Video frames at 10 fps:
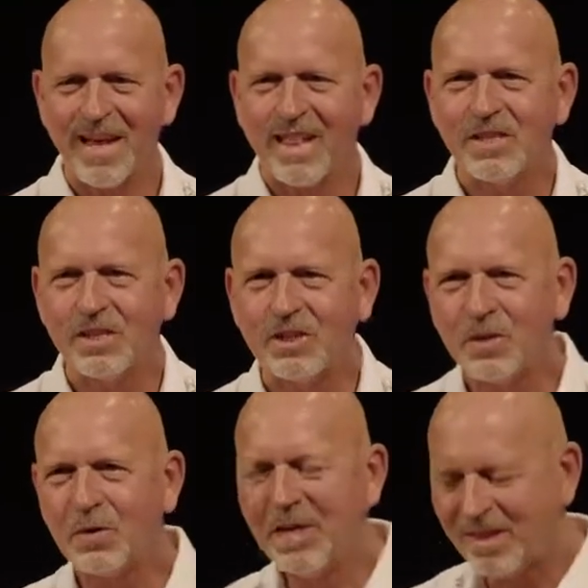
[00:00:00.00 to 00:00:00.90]
This is
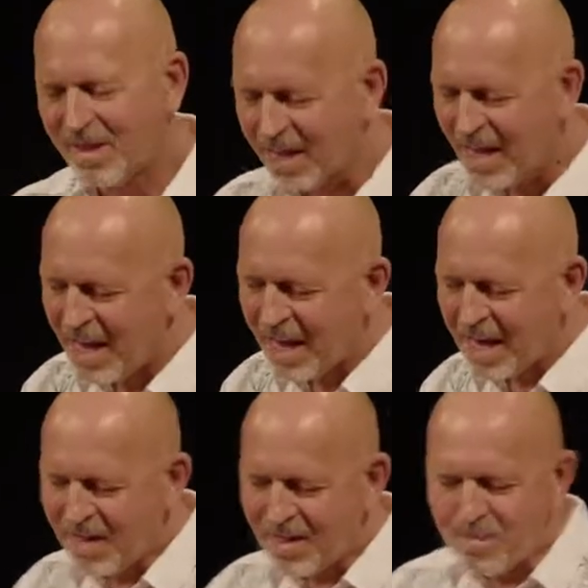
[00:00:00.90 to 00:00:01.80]
so neat. And
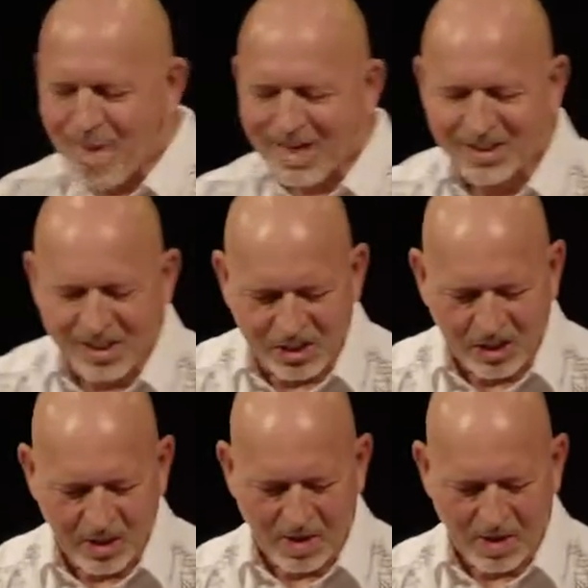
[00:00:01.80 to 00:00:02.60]
in the message